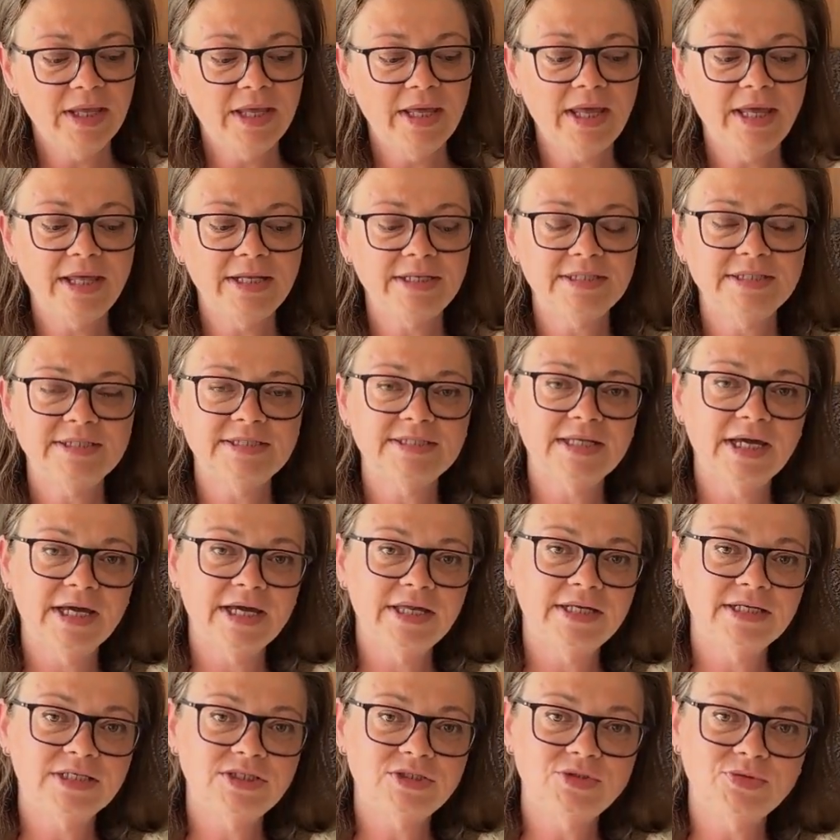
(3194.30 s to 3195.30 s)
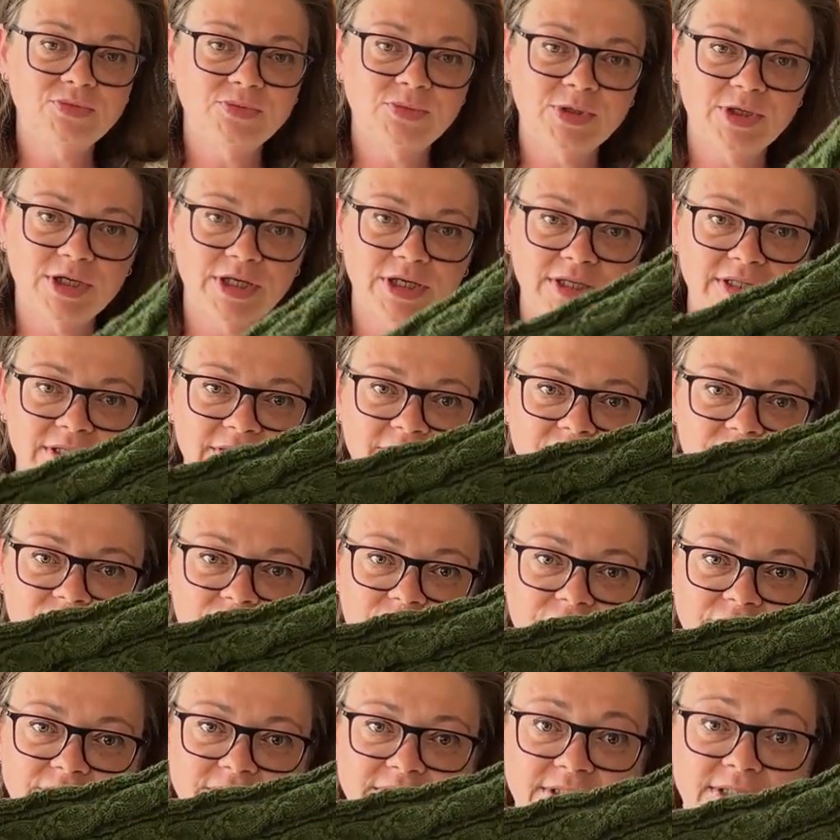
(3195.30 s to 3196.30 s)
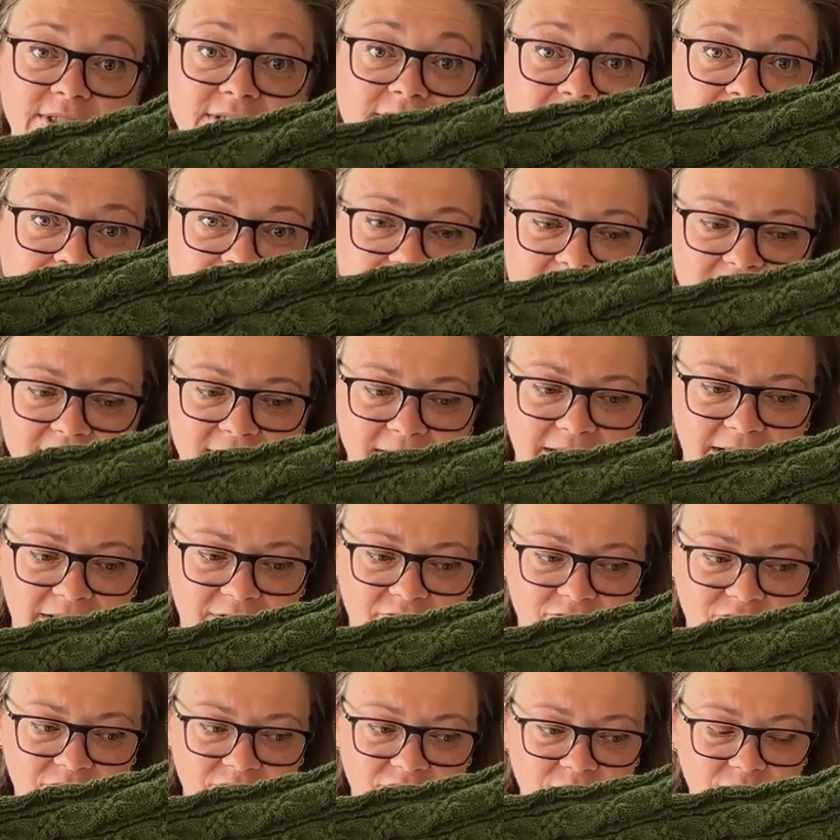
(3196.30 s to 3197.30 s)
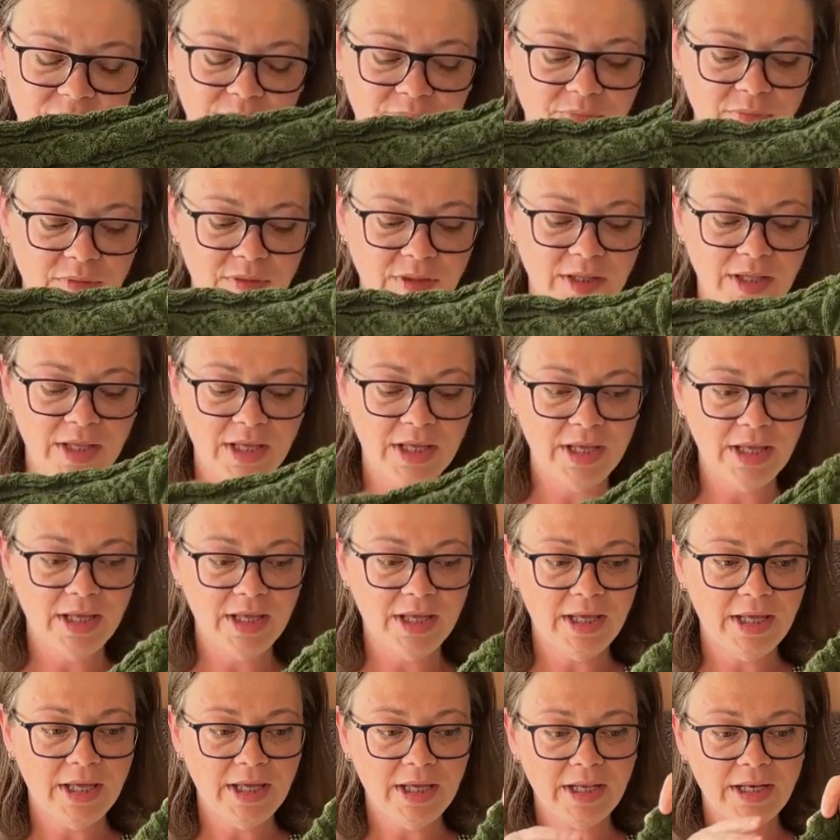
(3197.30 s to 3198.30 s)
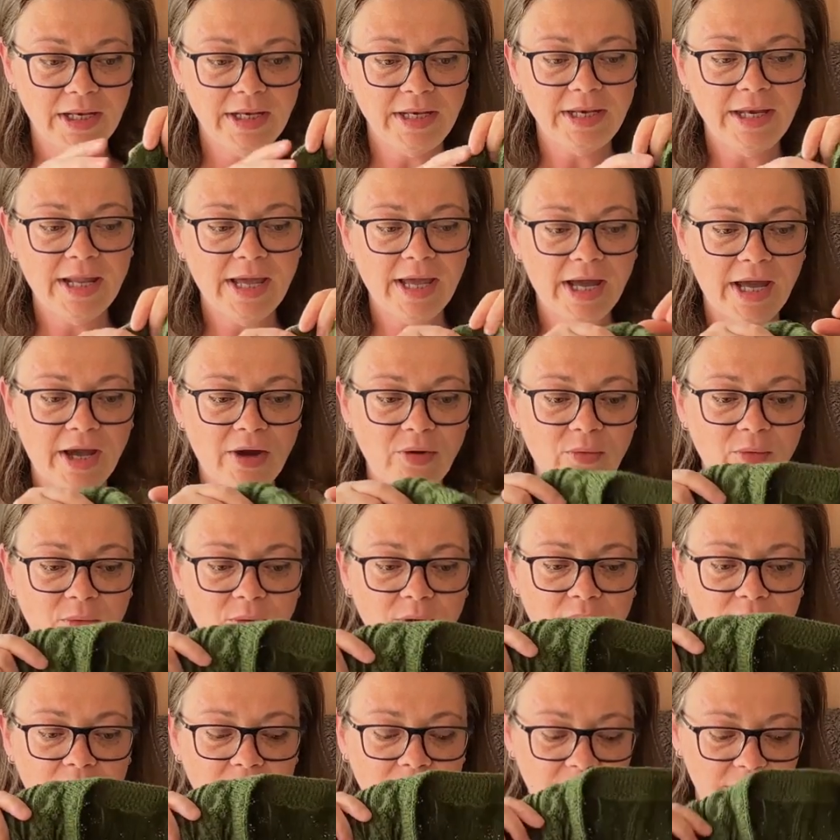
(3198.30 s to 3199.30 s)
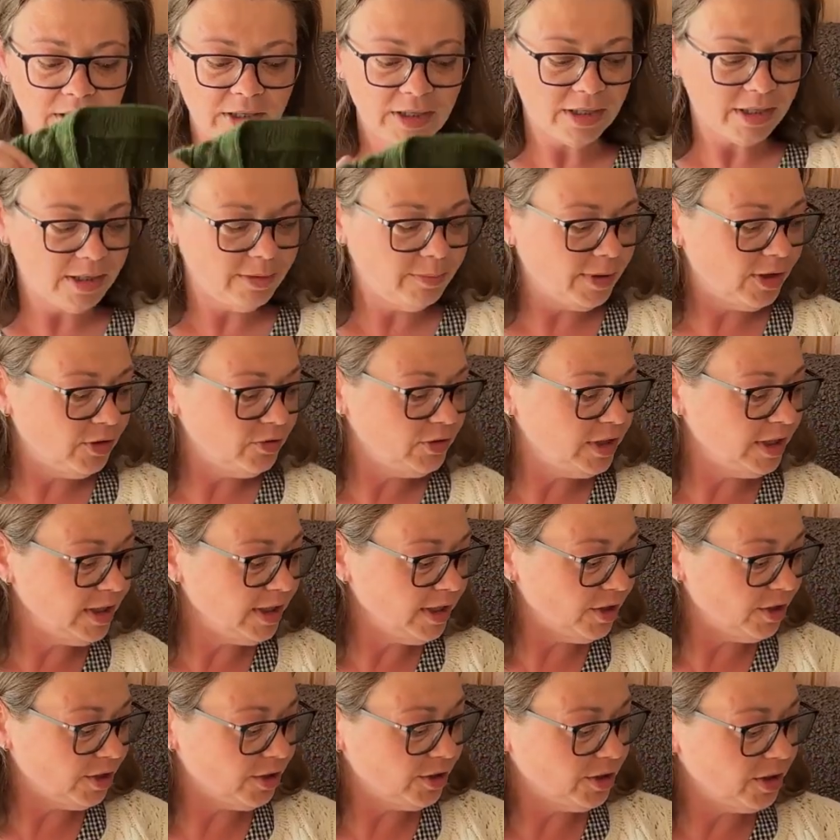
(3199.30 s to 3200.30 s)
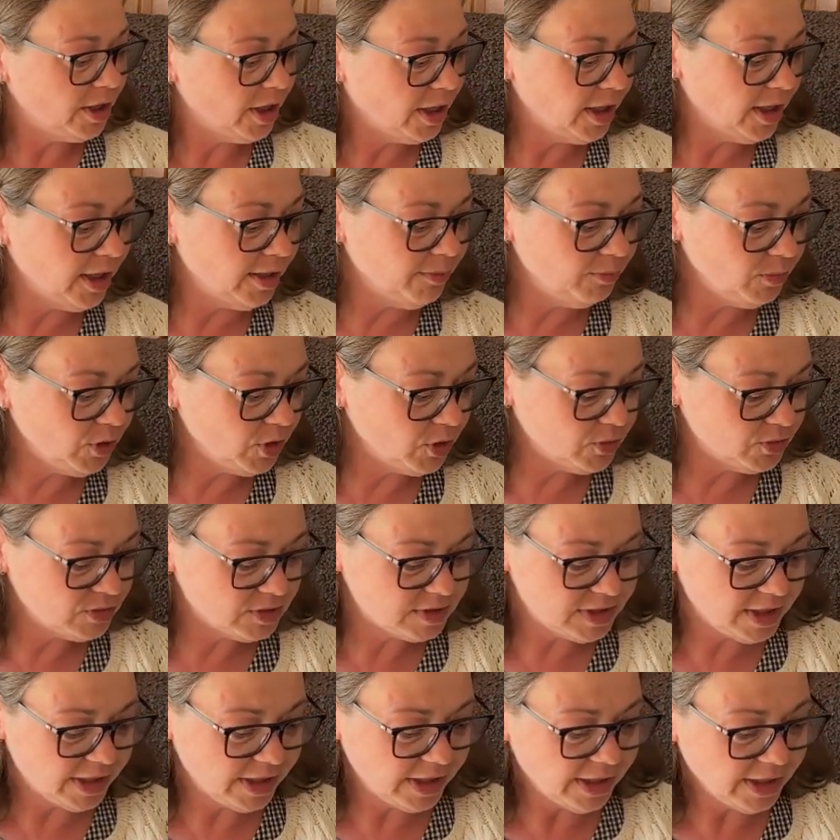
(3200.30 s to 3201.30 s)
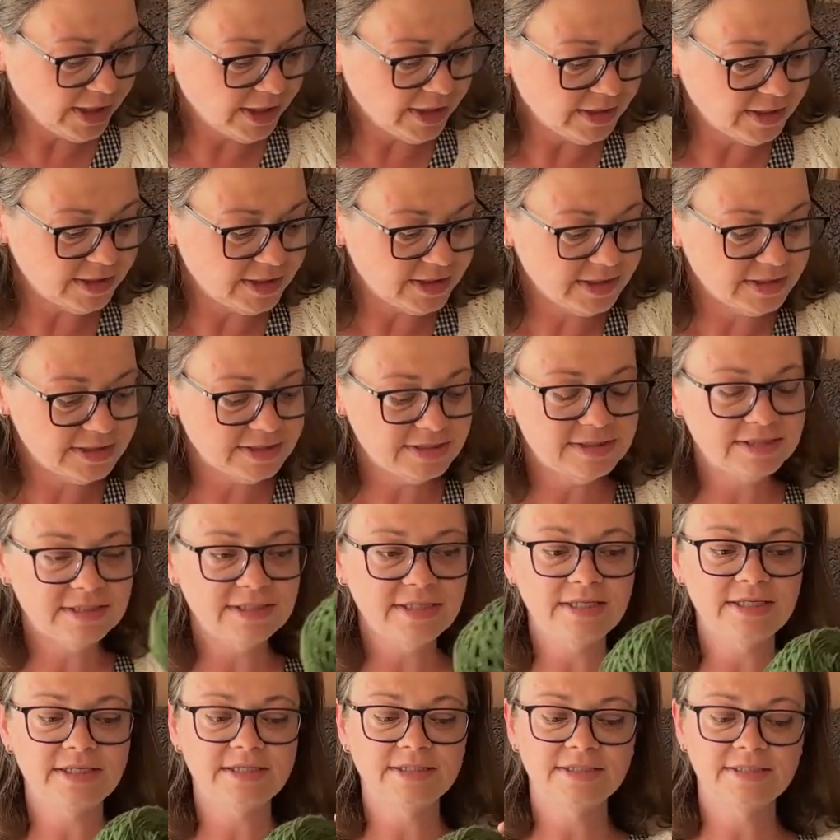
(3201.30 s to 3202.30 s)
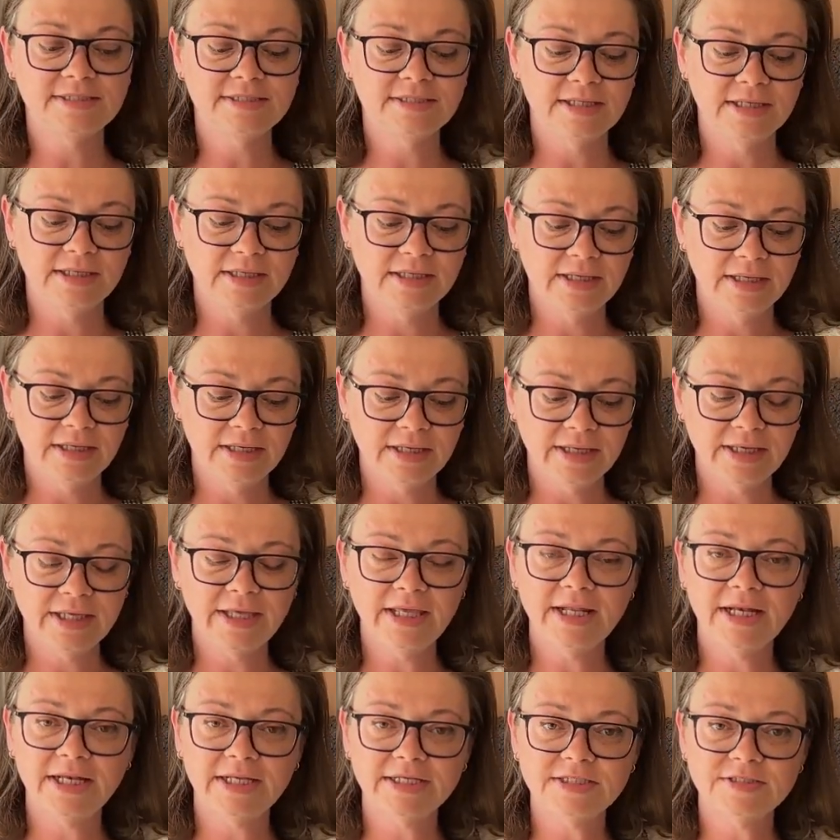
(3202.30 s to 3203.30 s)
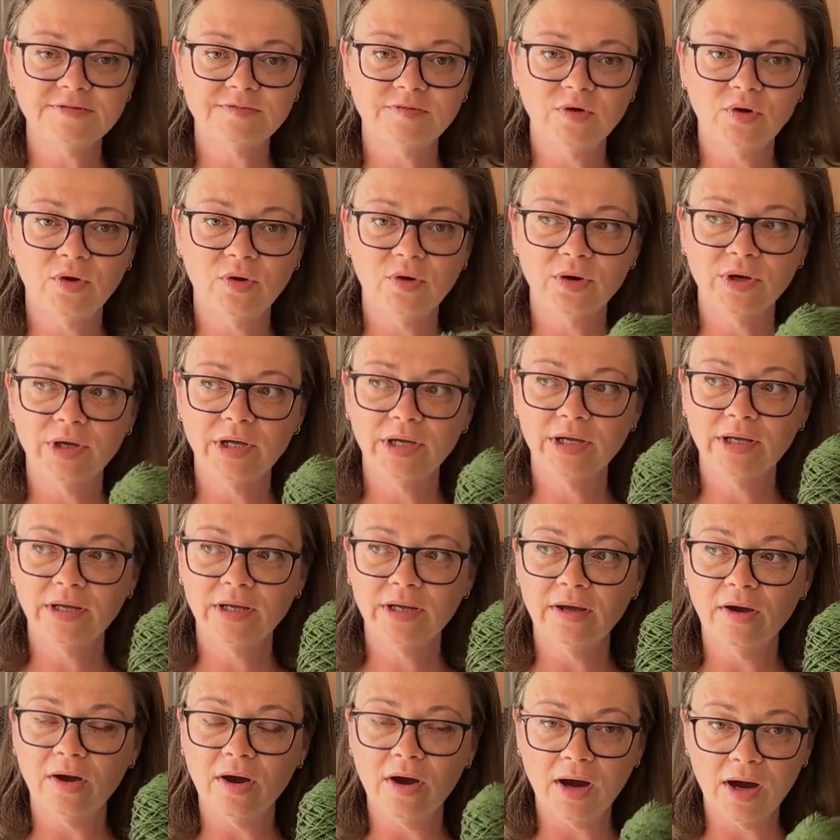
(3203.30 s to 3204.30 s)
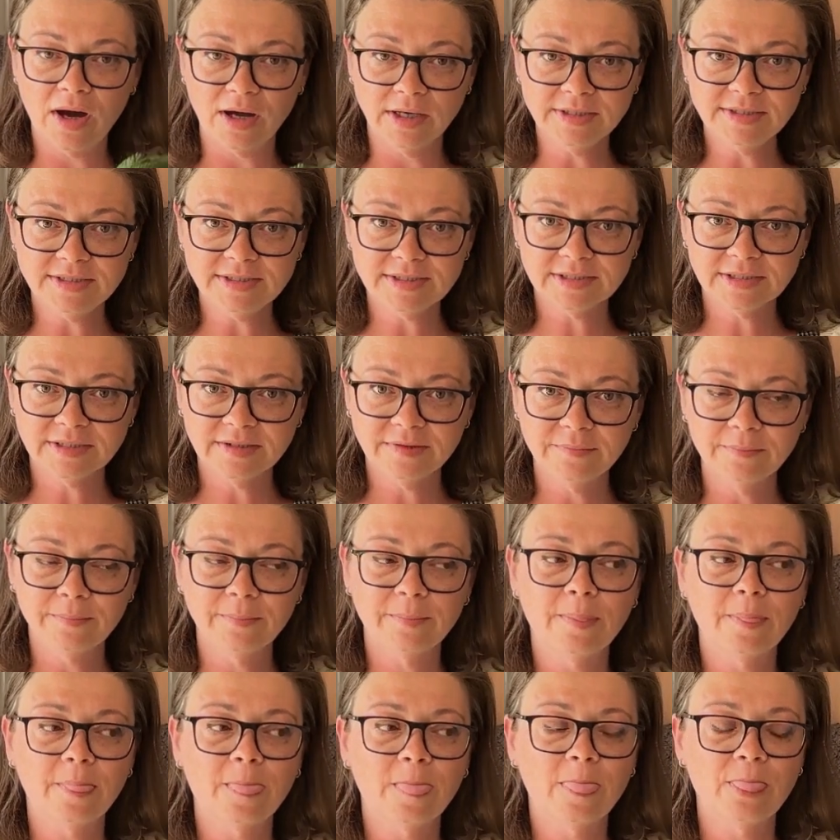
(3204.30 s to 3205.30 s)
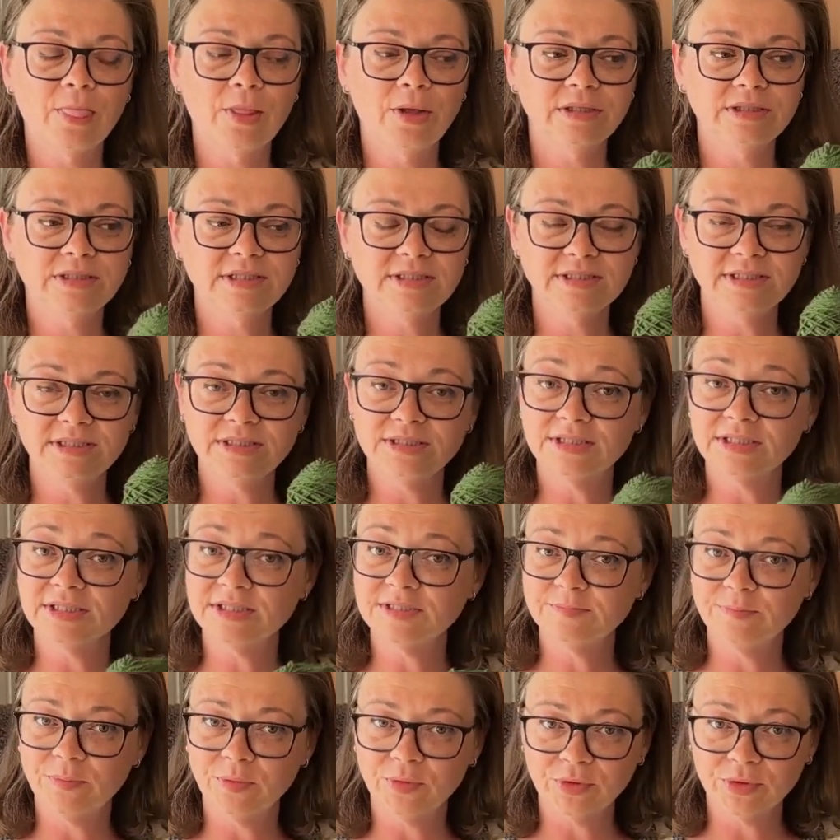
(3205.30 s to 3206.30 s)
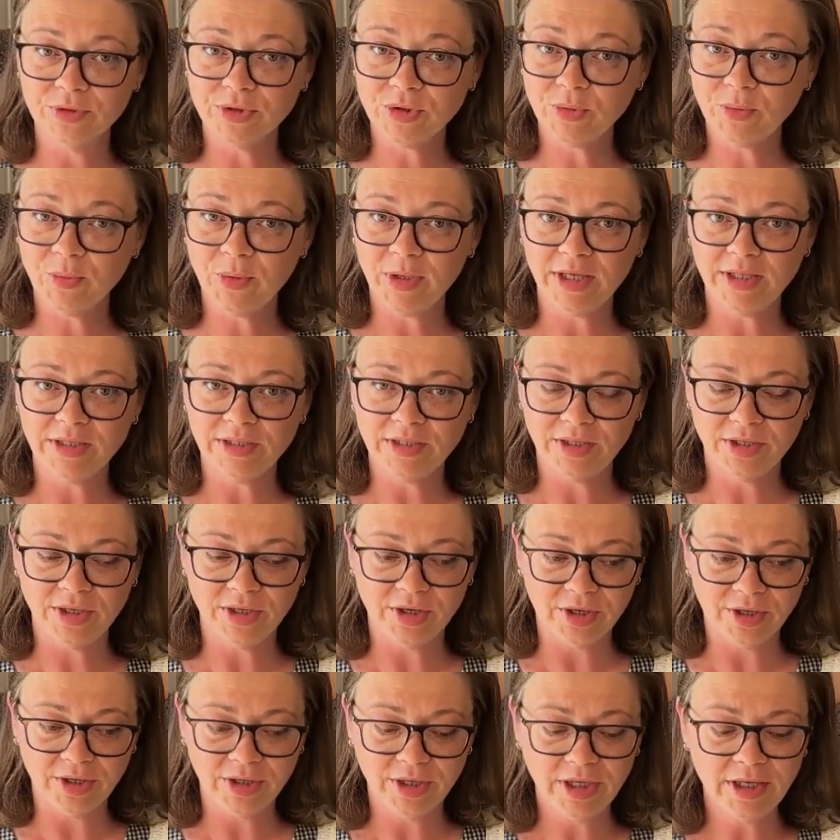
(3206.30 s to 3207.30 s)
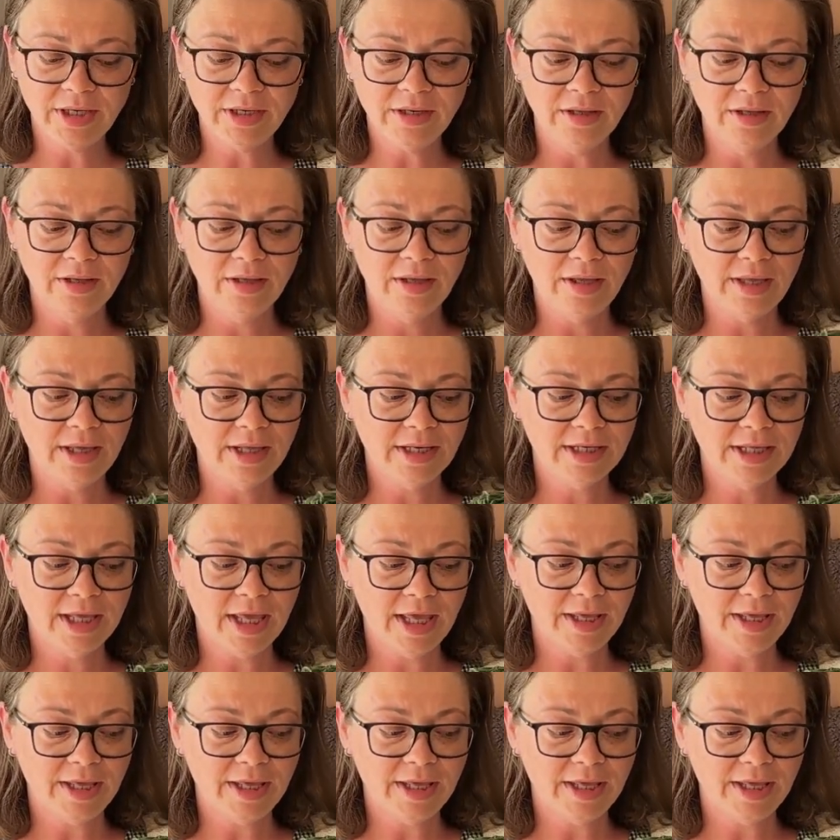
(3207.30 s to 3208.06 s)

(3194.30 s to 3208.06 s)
and decided to work the first sleeve. Now, about the yarn I'm using, this is Hillesvåg Ask. This is a sport weight yarn. It